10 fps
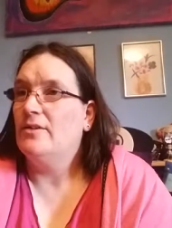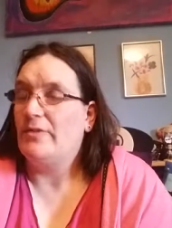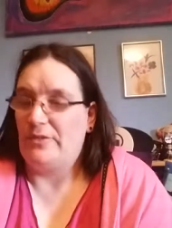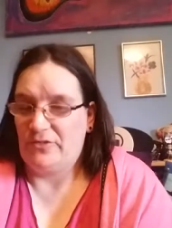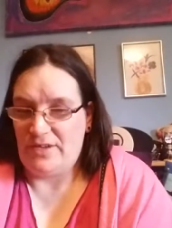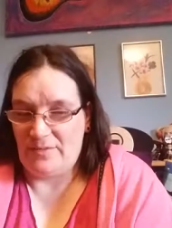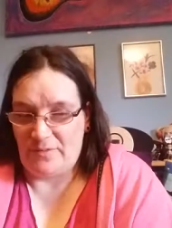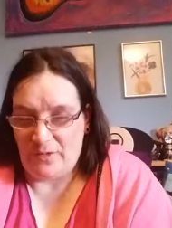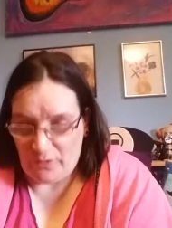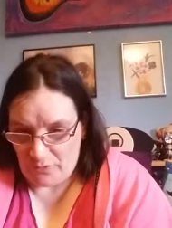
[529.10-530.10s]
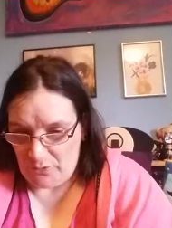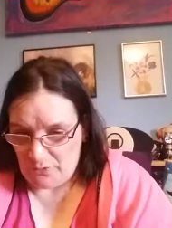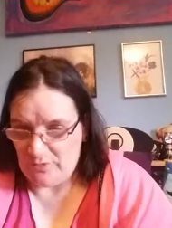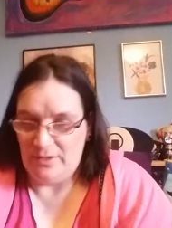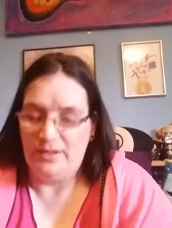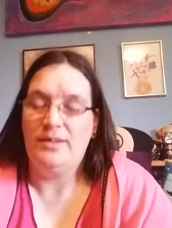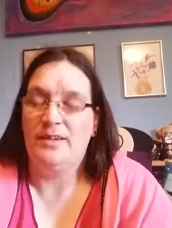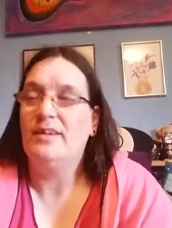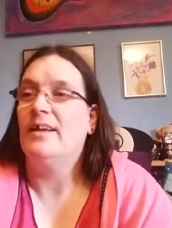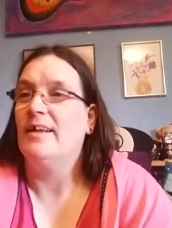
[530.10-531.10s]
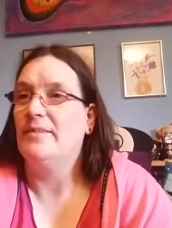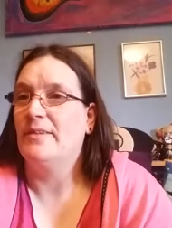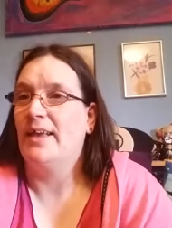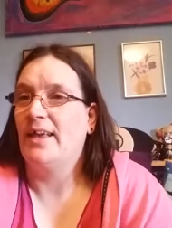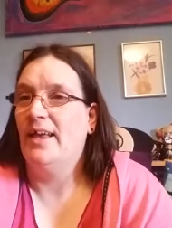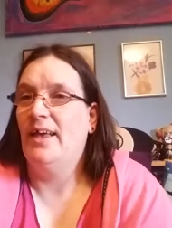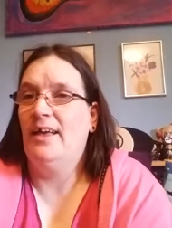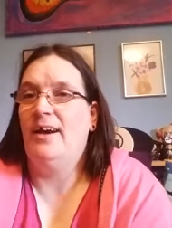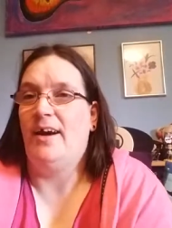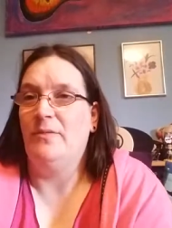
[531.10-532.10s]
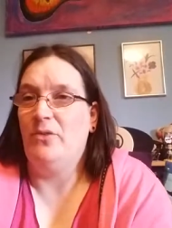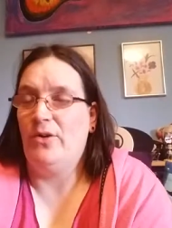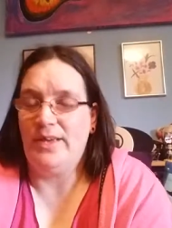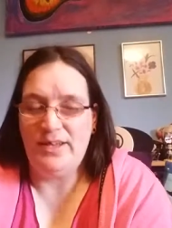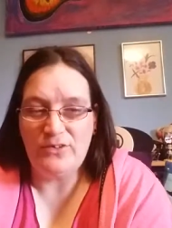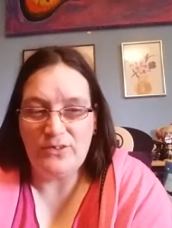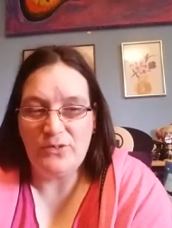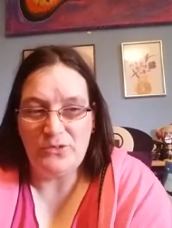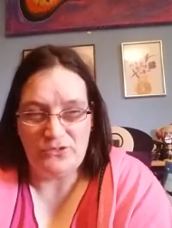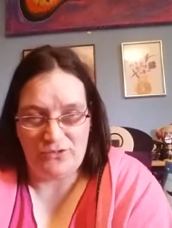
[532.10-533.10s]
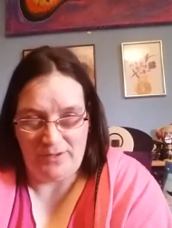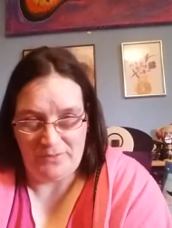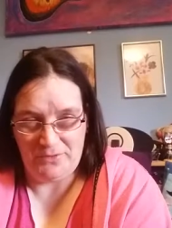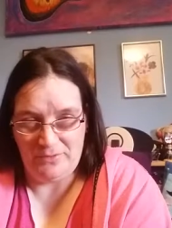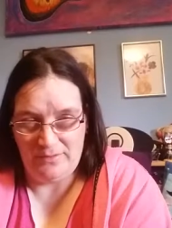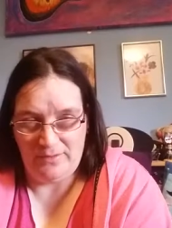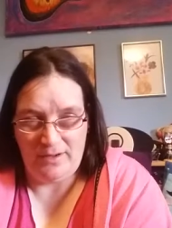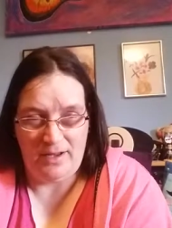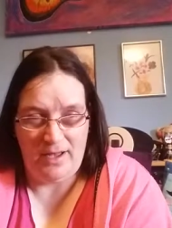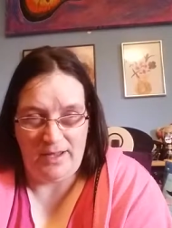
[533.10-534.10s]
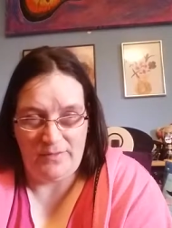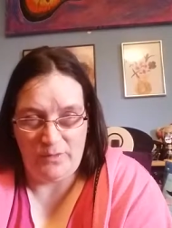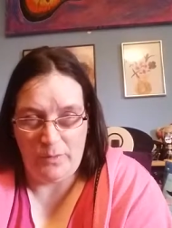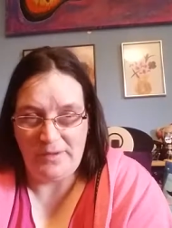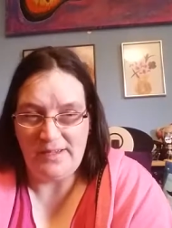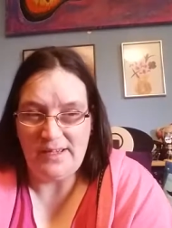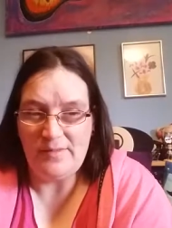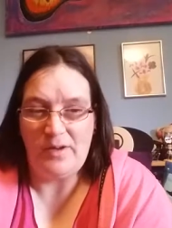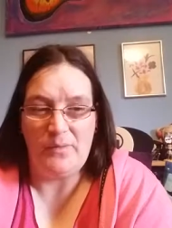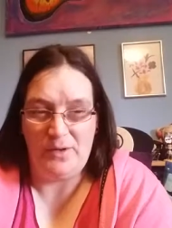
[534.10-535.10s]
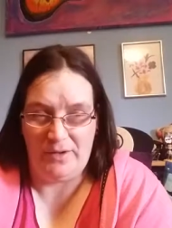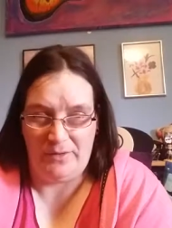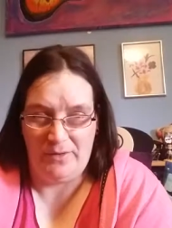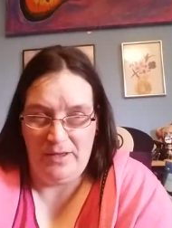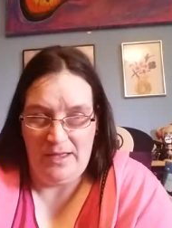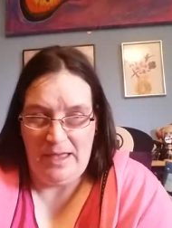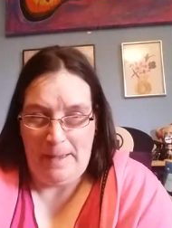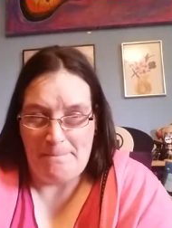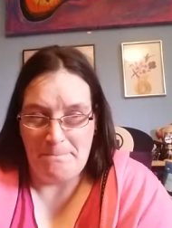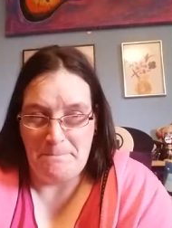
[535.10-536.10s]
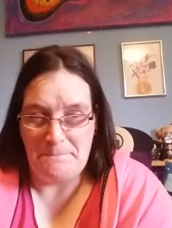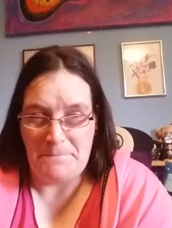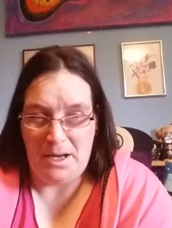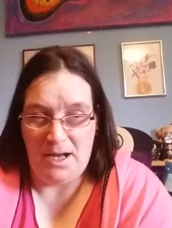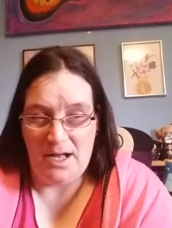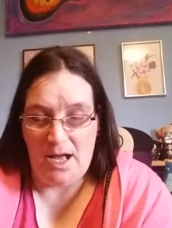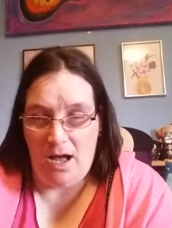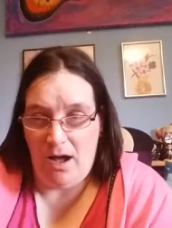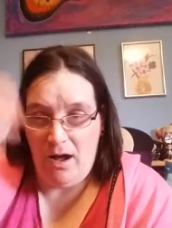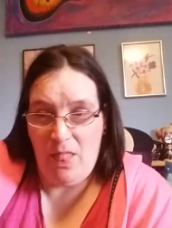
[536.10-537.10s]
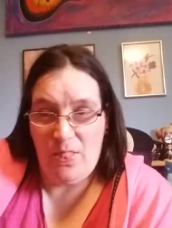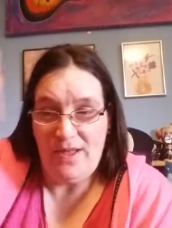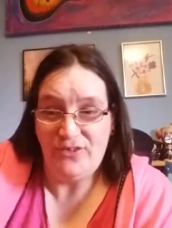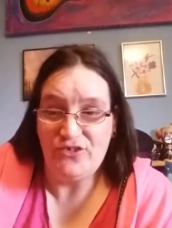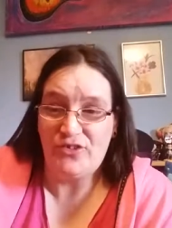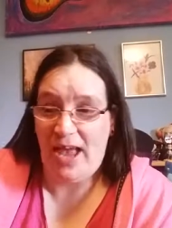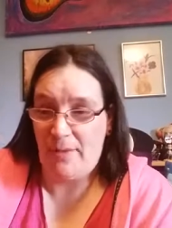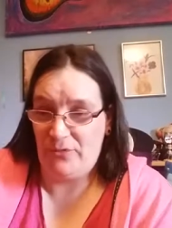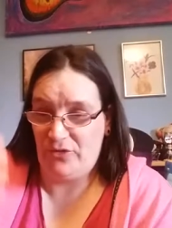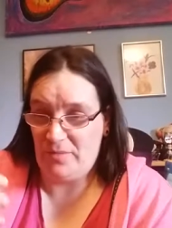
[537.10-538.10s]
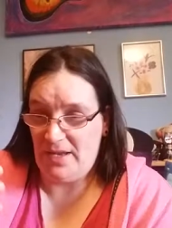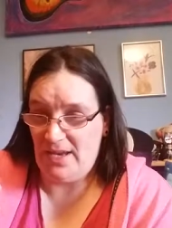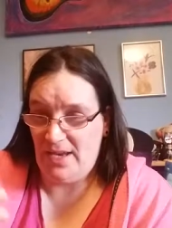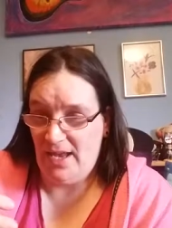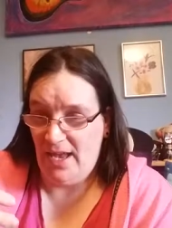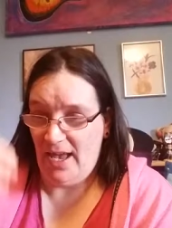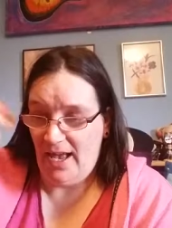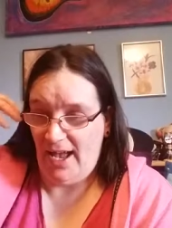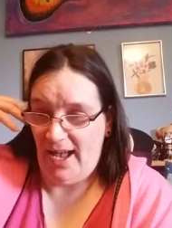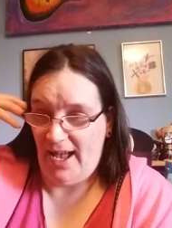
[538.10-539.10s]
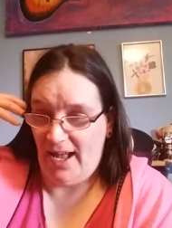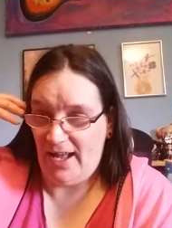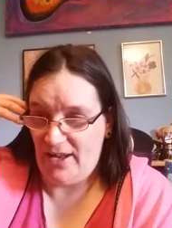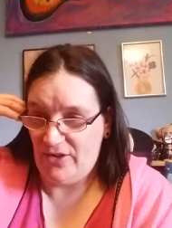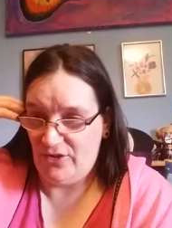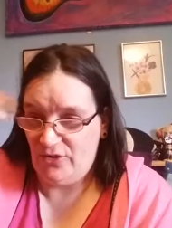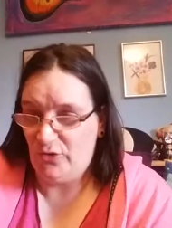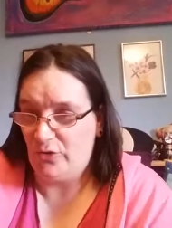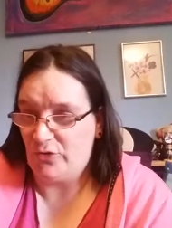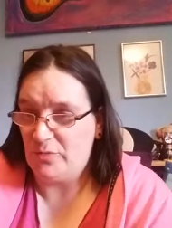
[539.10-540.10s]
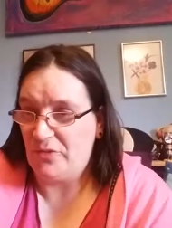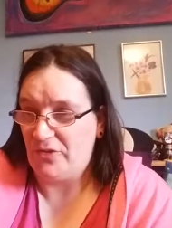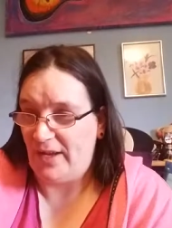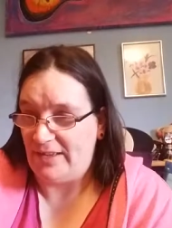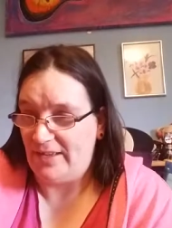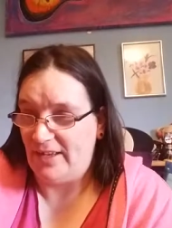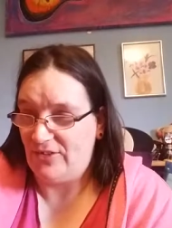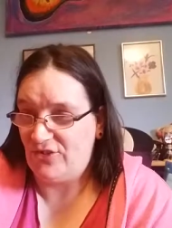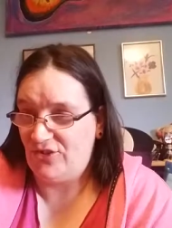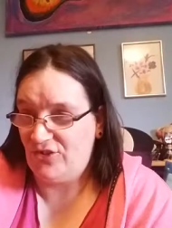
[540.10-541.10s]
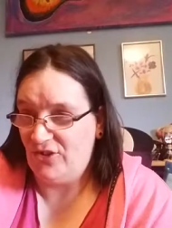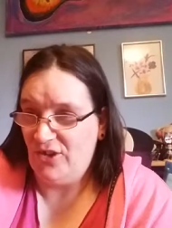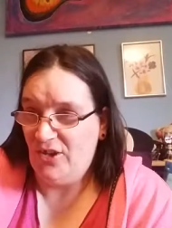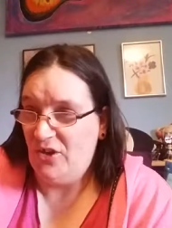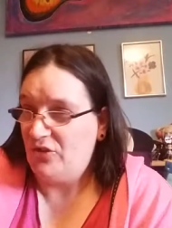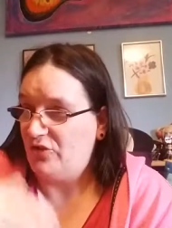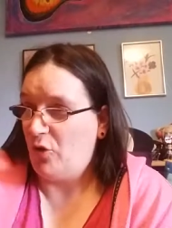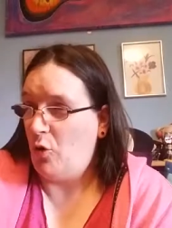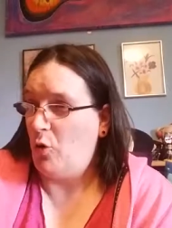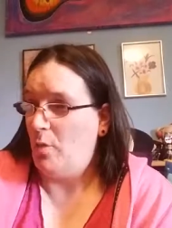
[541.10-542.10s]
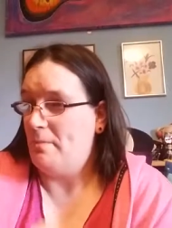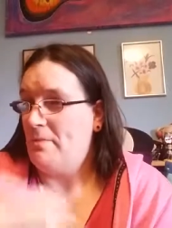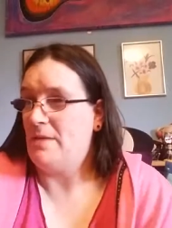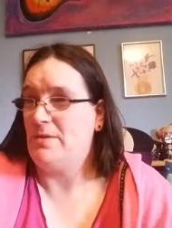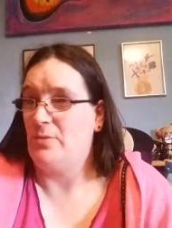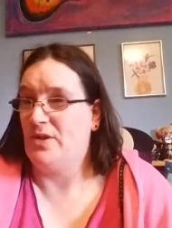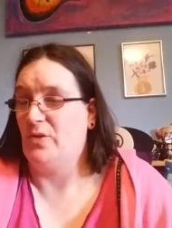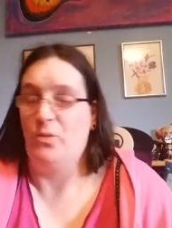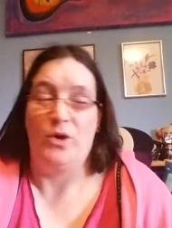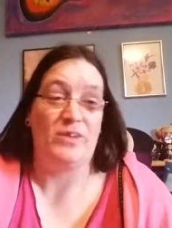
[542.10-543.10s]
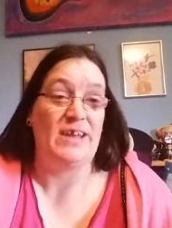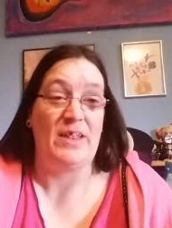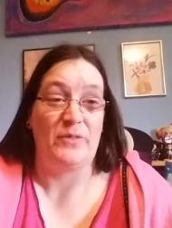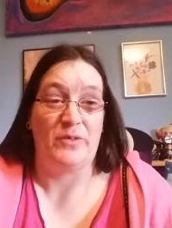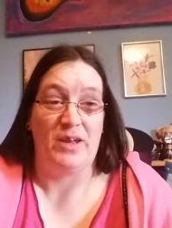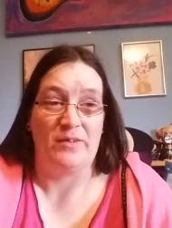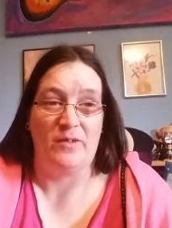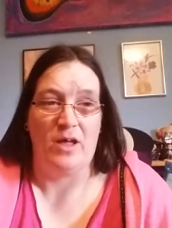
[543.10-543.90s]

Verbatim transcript: crouched down very small and like, I'm not here to cause trouble. And if you want me to leave, I will. But this just happened to me and you're a group of scientists. So maybe we can work together and,